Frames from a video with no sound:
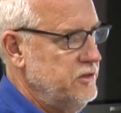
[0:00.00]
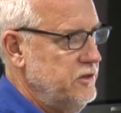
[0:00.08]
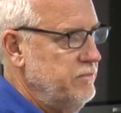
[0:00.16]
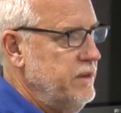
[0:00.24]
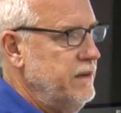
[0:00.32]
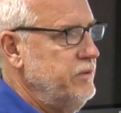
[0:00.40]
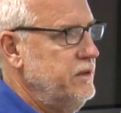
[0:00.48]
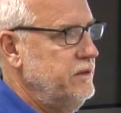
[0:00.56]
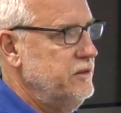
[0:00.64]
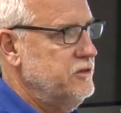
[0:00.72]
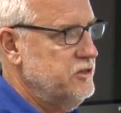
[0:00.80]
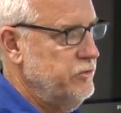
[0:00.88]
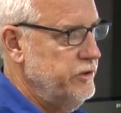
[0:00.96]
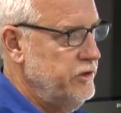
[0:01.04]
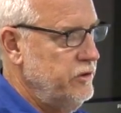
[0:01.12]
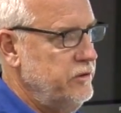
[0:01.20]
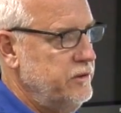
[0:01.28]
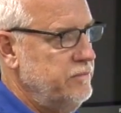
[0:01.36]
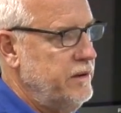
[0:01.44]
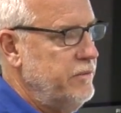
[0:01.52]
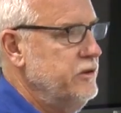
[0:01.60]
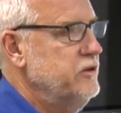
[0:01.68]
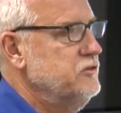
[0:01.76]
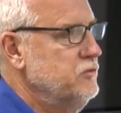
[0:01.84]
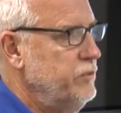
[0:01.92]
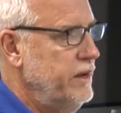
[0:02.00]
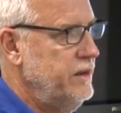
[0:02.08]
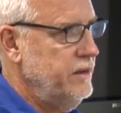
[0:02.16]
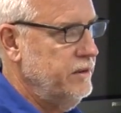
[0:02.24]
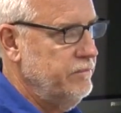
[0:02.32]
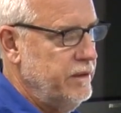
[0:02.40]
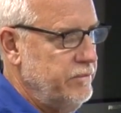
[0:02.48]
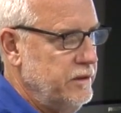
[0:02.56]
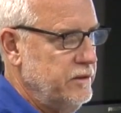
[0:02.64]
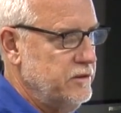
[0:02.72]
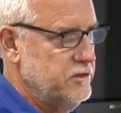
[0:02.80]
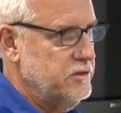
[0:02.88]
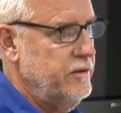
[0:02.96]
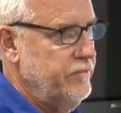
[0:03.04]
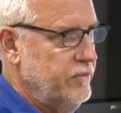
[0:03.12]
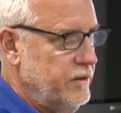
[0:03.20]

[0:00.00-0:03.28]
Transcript: Maybe there's a reunion, maybe there's a wedding, maybe there's